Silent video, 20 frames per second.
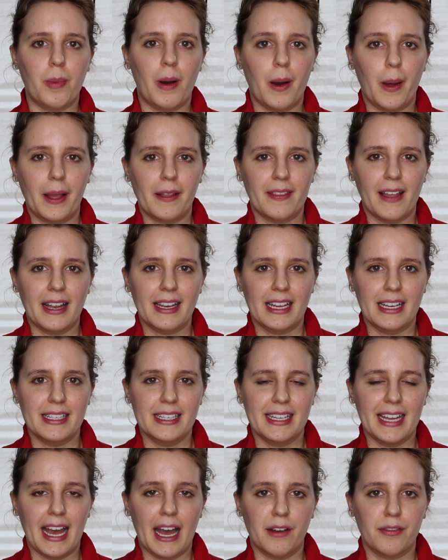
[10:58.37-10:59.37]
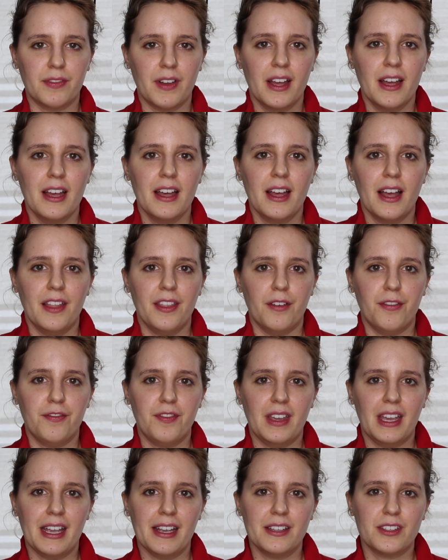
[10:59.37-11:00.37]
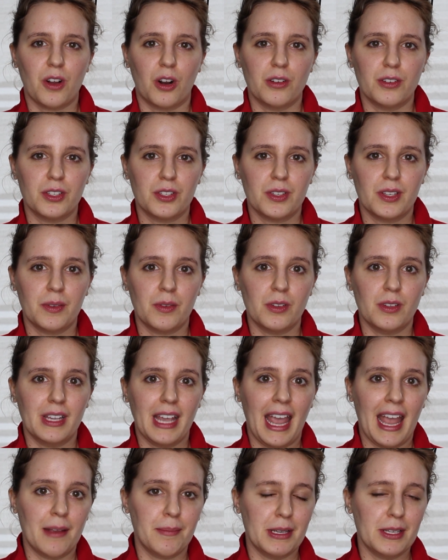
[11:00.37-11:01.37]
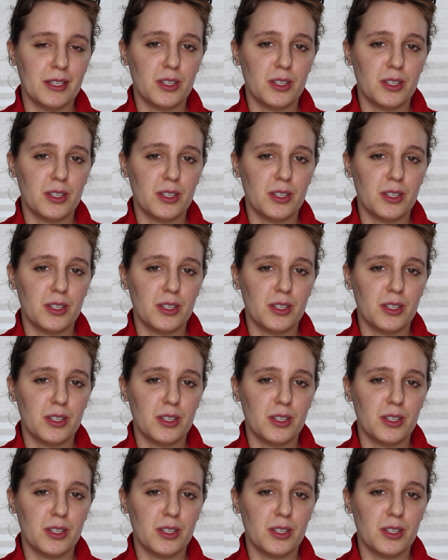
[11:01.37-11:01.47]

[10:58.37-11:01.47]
buying that ETF. The fees can be